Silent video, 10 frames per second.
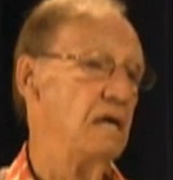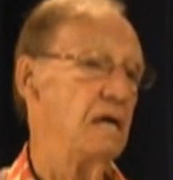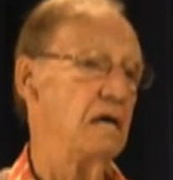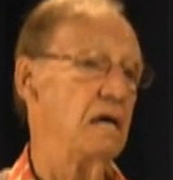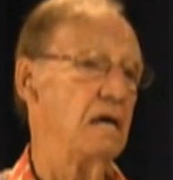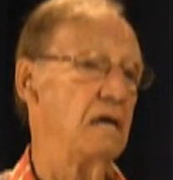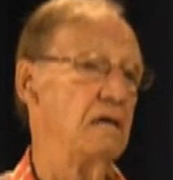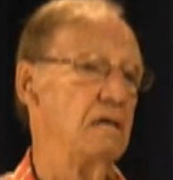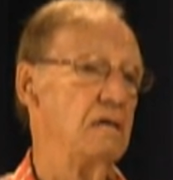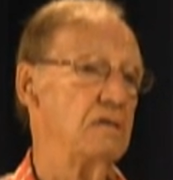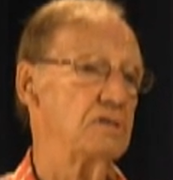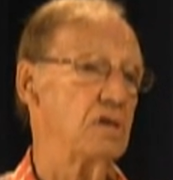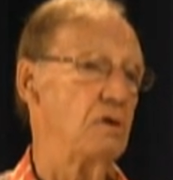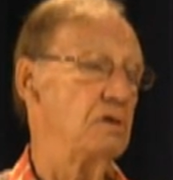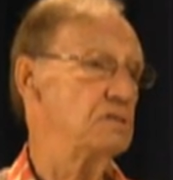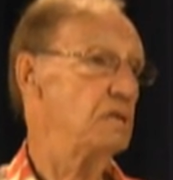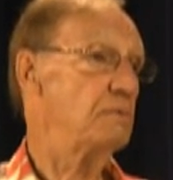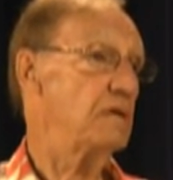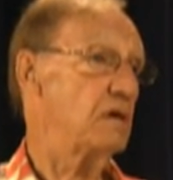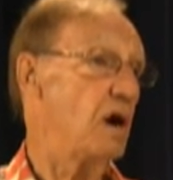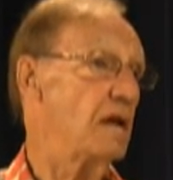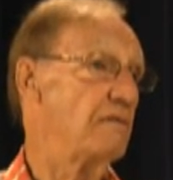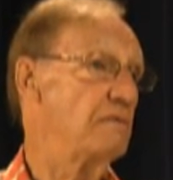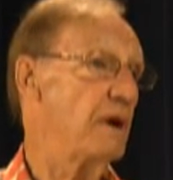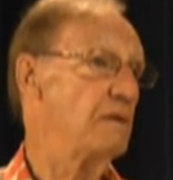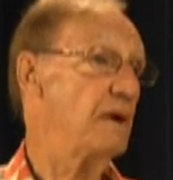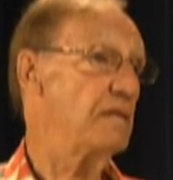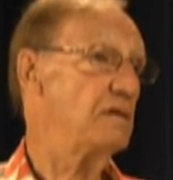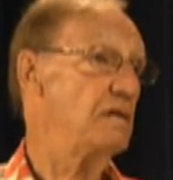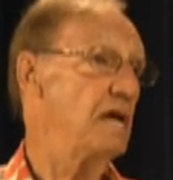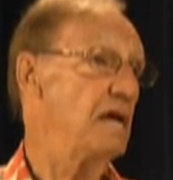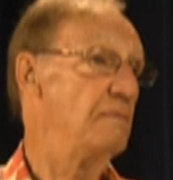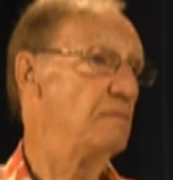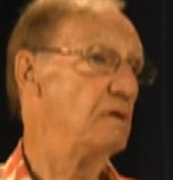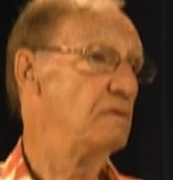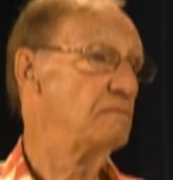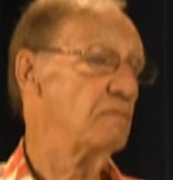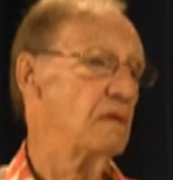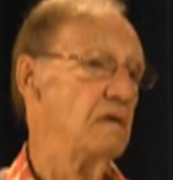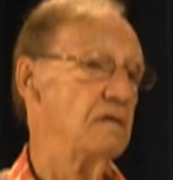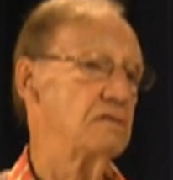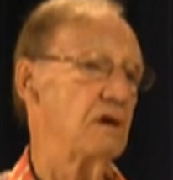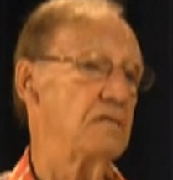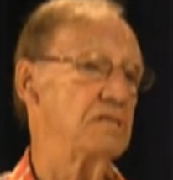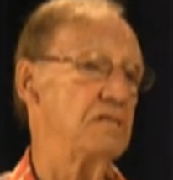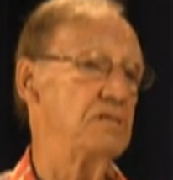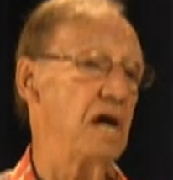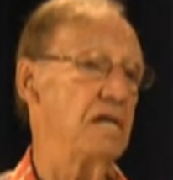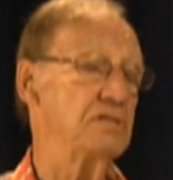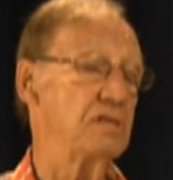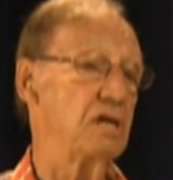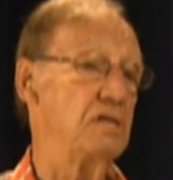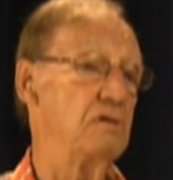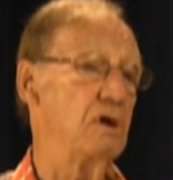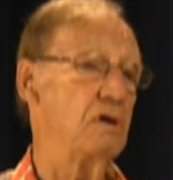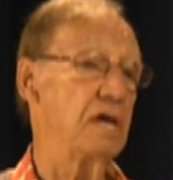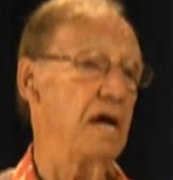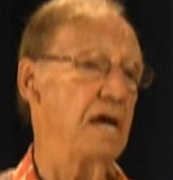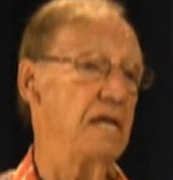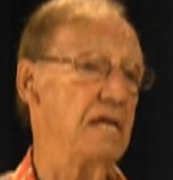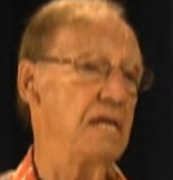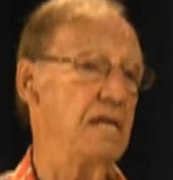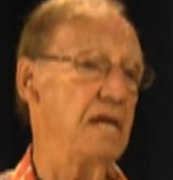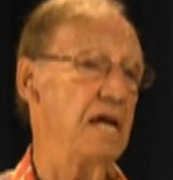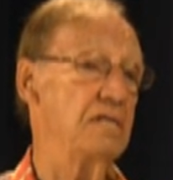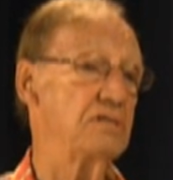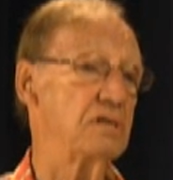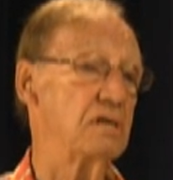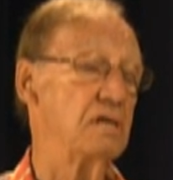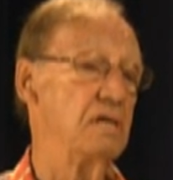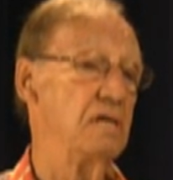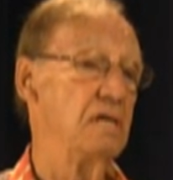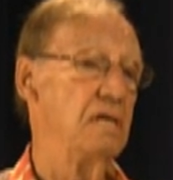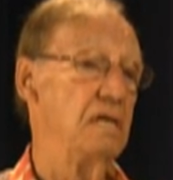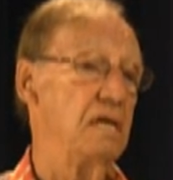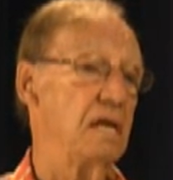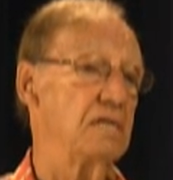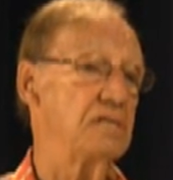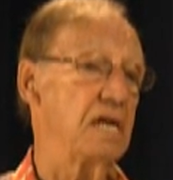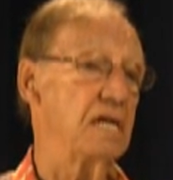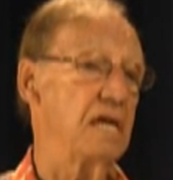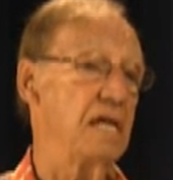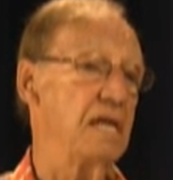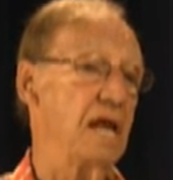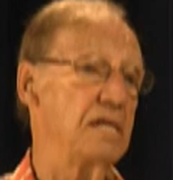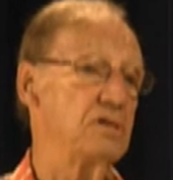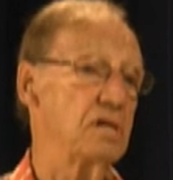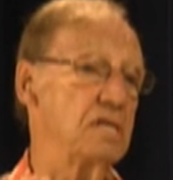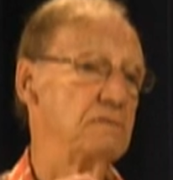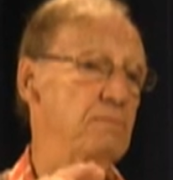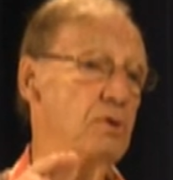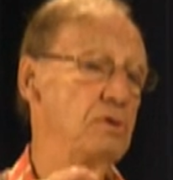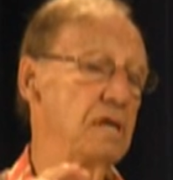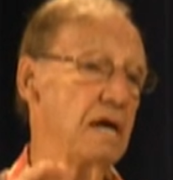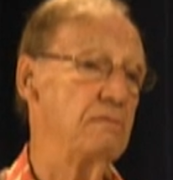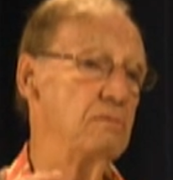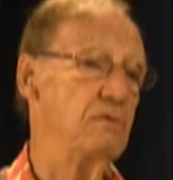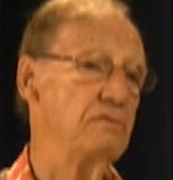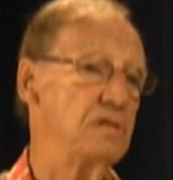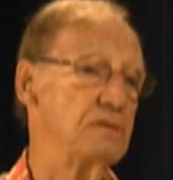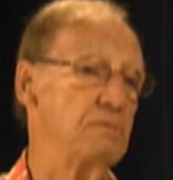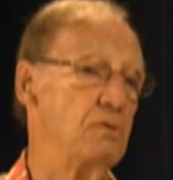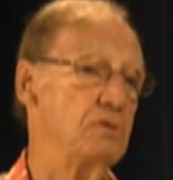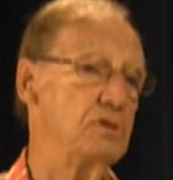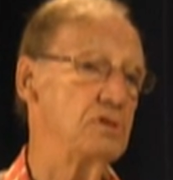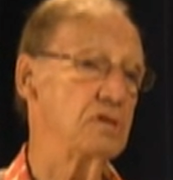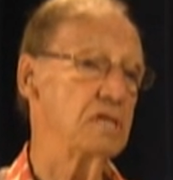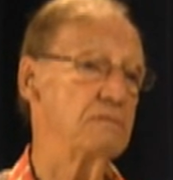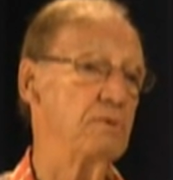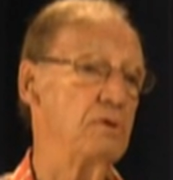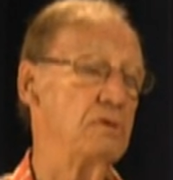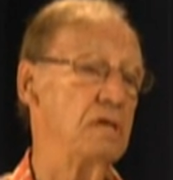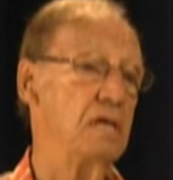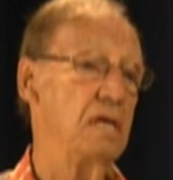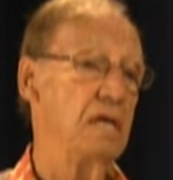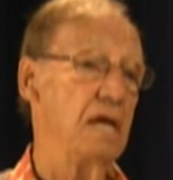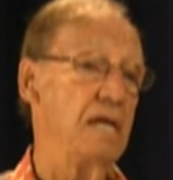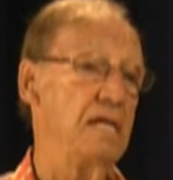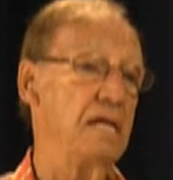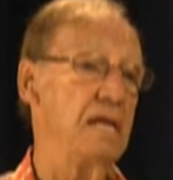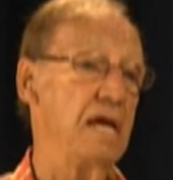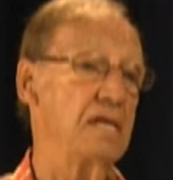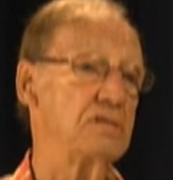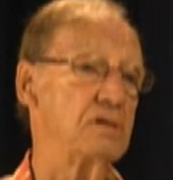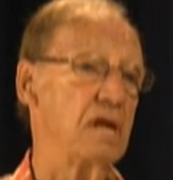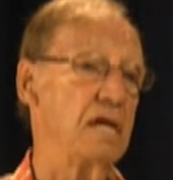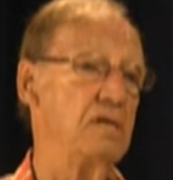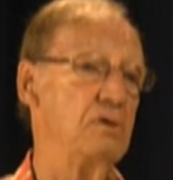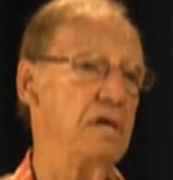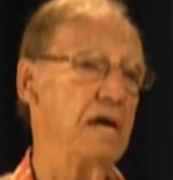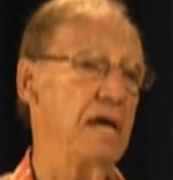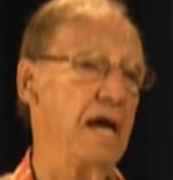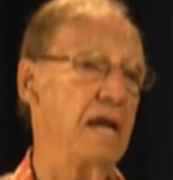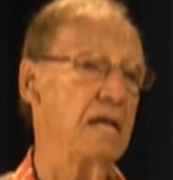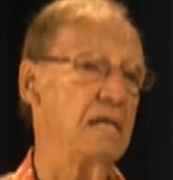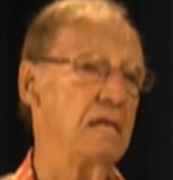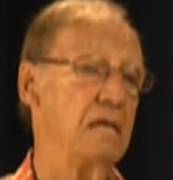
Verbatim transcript: Uh, so he simply called everybody by their name. So I said, Johnson, are you okay? And he didn't answer. And I said again, and I took his boot and I moved his boot and shook his boot, and he didn't answer, and I knew he had had it.